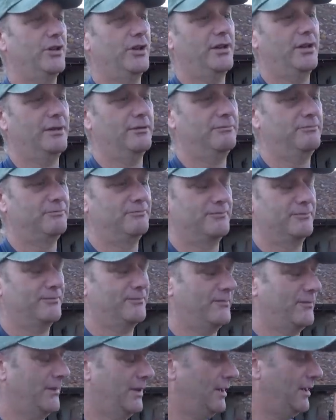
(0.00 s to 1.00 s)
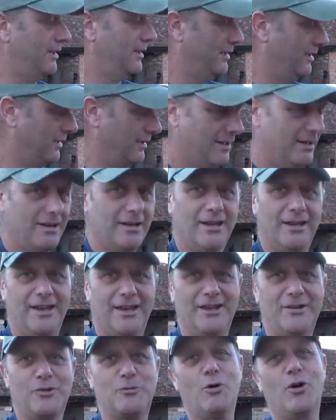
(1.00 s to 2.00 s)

So what colour you like? Partly.